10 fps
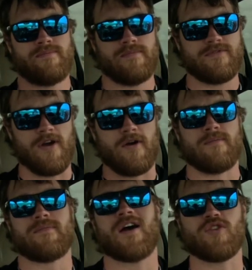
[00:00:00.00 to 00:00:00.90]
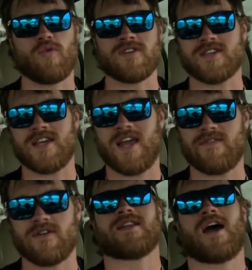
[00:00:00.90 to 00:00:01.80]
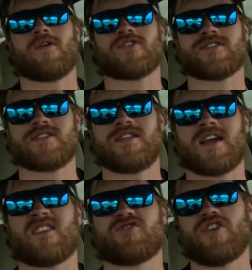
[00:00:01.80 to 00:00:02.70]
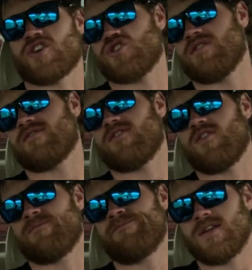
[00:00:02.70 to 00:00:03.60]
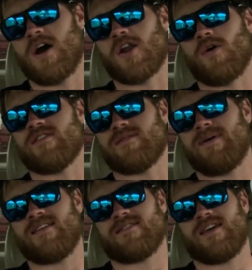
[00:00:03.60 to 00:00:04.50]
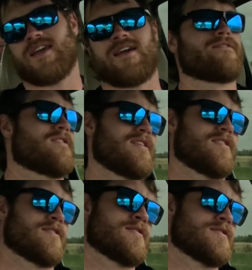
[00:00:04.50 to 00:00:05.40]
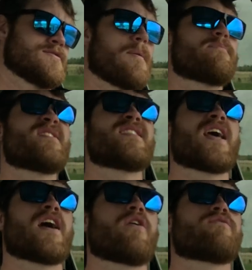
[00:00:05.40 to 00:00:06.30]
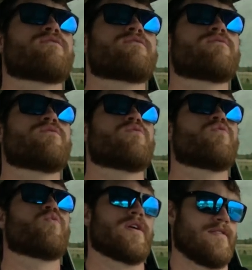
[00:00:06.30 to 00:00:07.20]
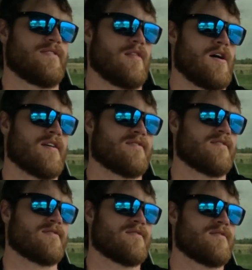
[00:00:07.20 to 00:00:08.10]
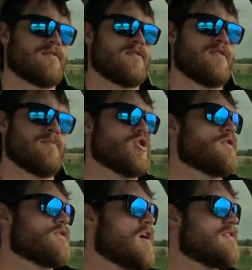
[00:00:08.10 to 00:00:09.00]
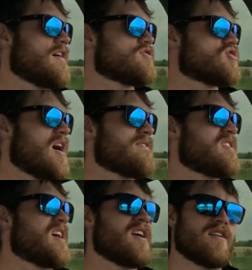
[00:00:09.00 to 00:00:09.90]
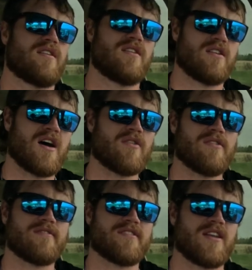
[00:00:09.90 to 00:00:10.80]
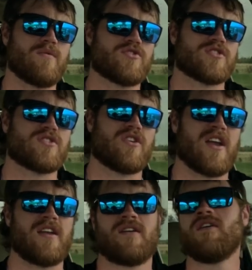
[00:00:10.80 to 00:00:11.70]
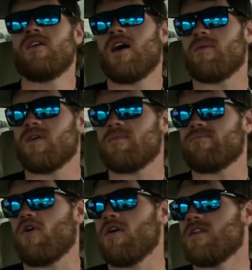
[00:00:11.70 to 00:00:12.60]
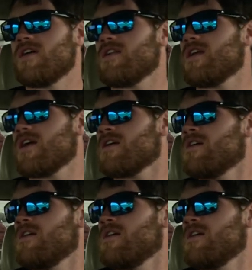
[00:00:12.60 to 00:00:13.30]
So, not the worst gig ever. Now we're just sitting at construction, so not always the best gig ever either. Ups and downs, wins and losses. But overall, nice drive today. Not really sunny, which is great. I'm not boiling in here.